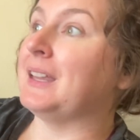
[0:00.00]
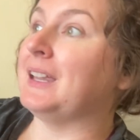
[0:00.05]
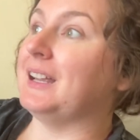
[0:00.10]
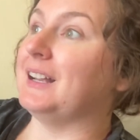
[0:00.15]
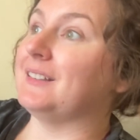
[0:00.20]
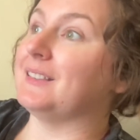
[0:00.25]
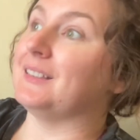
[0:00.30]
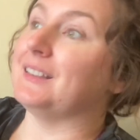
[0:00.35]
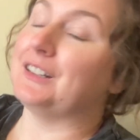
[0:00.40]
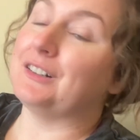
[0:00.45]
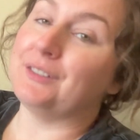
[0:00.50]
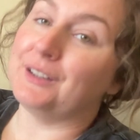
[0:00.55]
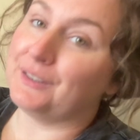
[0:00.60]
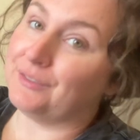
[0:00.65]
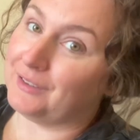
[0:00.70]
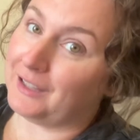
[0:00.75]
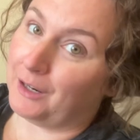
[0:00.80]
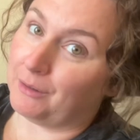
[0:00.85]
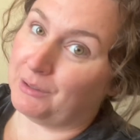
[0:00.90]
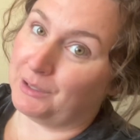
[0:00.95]
It's literally
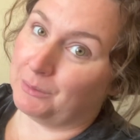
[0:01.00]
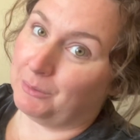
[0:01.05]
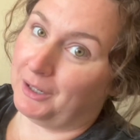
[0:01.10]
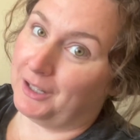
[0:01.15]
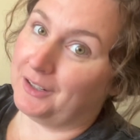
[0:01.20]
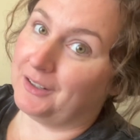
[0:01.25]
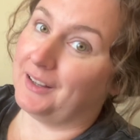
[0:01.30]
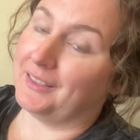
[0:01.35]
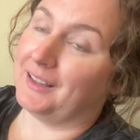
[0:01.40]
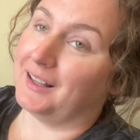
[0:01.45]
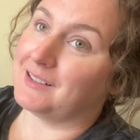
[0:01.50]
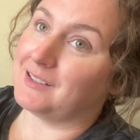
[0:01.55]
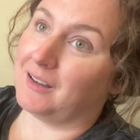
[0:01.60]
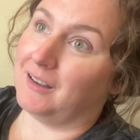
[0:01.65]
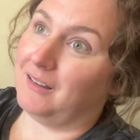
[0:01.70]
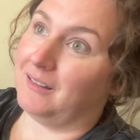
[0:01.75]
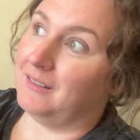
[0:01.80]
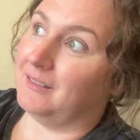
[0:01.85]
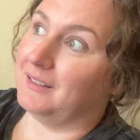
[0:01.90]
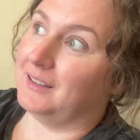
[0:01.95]
flour and water, and that's
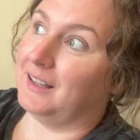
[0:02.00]
all.